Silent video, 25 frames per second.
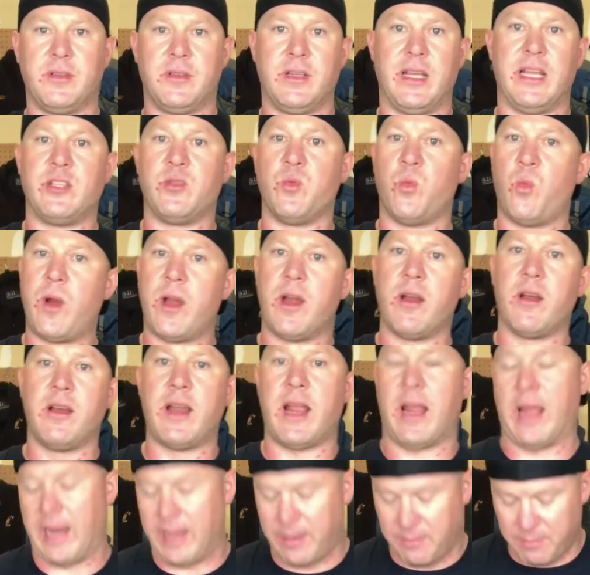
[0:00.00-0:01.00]
It's
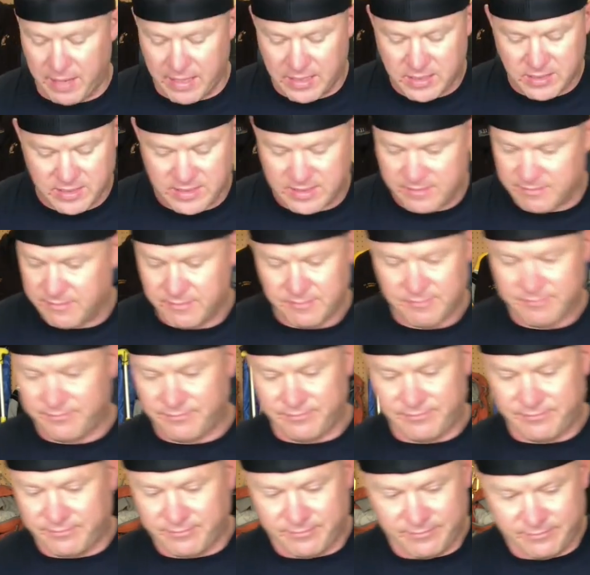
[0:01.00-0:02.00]
weird and it makes
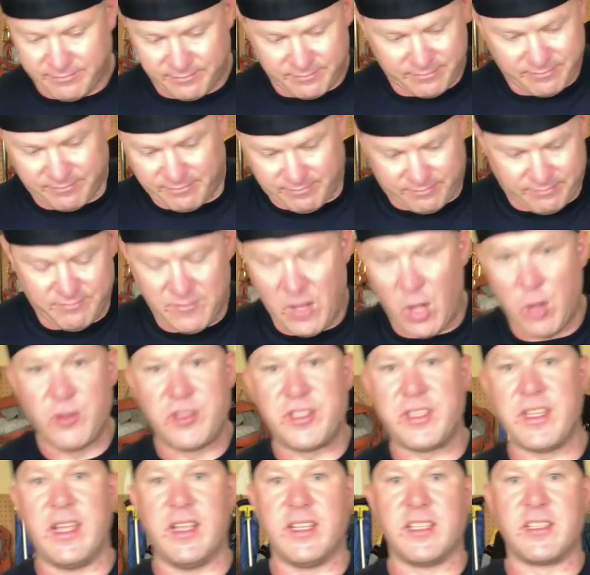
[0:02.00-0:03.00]
no
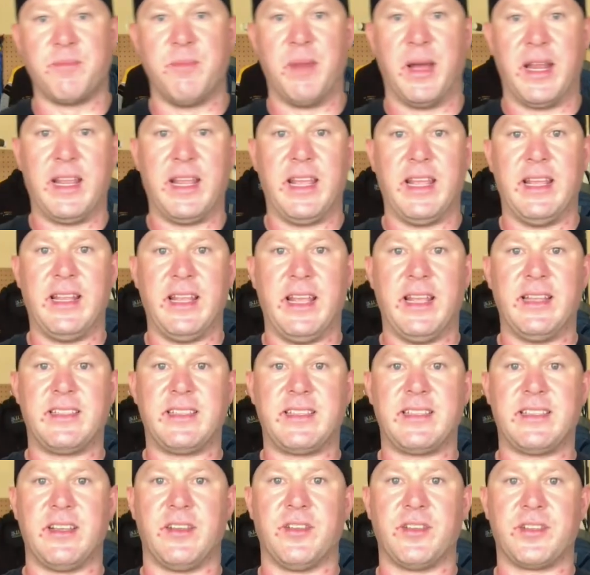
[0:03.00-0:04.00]
sense, but it's
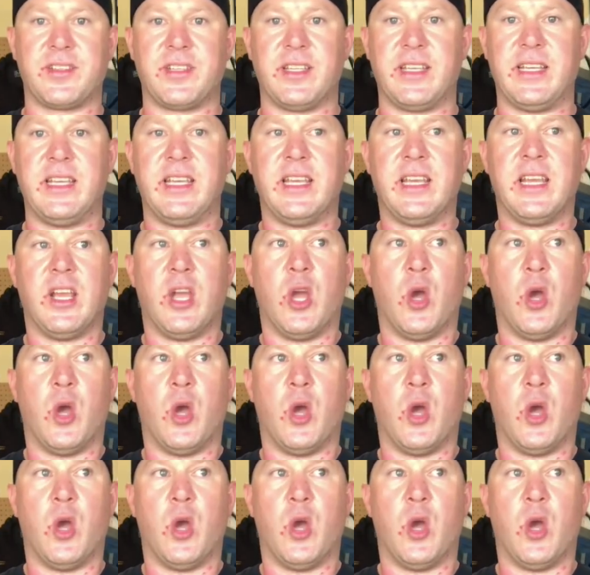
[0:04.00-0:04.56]
seriously,